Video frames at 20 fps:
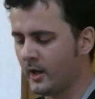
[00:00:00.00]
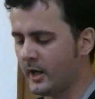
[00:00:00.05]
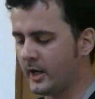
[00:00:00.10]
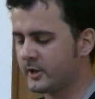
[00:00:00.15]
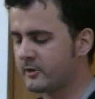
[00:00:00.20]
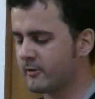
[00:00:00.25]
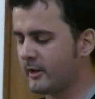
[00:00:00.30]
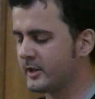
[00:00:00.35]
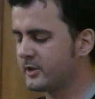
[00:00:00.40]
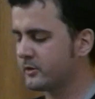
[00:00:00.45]
I
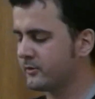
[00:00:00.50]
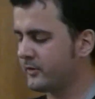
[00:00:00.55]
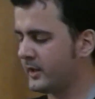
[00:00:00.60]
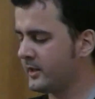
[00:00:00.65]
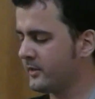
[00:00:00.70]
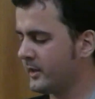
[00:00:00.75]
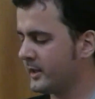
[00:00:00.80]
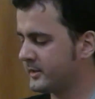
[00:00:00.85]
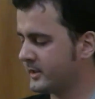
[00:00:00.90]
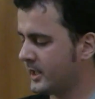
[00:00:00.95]
tried to
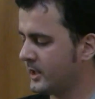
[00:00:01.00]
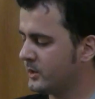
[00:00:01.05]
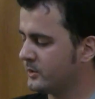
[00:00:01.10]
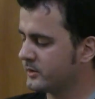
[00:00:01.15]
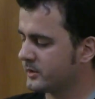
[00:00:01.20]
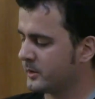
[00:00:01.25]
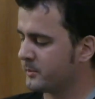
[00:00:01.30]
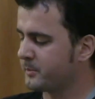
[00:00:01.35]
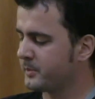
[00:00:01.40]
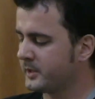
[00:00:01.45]
find that
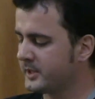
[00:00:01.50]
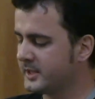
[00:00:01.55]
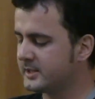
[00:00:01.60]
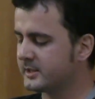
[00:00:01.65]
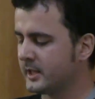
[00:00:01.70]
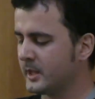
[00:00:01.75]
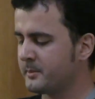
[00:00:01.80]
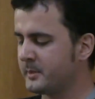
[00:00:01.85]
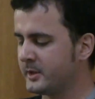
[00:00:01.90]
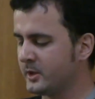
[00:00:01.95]
out, and please
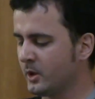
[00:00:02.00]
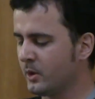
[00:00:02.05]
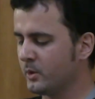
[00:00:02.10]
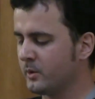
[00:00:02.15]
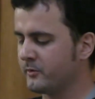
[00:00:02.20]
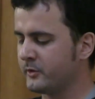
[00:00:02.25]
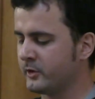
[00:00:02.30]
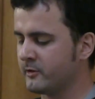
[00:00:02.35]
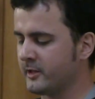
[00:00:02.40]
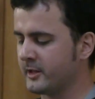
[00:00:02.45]
let me know
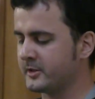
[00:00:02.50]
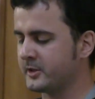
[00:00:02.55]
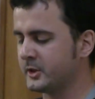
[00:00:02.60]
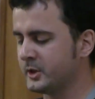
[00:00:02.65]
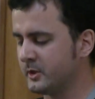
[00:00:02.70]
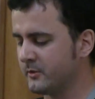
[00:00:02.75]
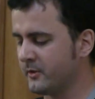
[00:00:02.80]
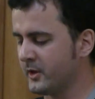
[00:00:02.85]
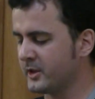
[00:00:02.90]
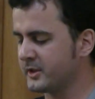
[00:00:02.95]
if you're at a
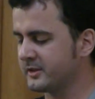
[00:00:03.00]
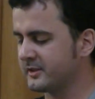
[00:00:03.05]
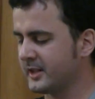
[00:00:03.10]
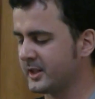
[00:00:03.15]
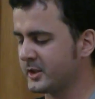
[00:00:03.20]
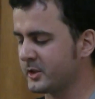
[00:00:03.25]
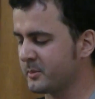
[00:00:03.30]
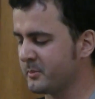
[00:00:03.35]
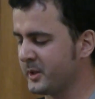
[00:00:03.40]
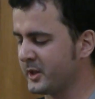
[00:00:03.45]
university.
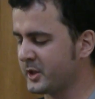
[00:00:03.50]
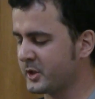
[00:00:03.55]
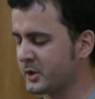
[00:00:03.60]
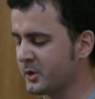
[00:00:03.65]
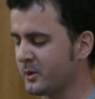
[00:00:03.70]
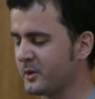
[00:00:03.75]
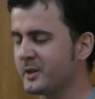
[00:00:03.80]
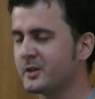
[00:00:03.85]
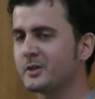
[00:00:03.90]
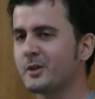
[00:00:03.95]
I should make
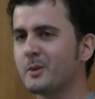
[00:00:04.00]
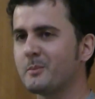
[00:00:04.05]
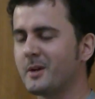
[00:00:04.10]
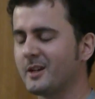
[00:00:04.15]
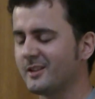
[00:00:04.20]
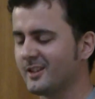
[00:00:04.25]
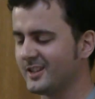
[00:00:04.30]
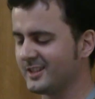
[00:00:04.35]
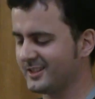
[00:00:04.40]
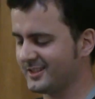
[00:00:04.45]
sure it's on
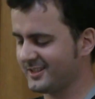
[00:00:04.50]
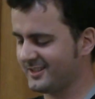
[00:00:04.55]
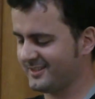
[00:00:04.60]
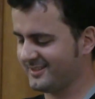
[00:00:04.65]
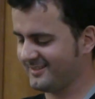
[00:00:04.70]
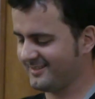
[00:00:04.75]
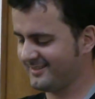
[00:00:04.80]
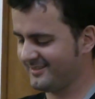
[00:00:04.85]
my list.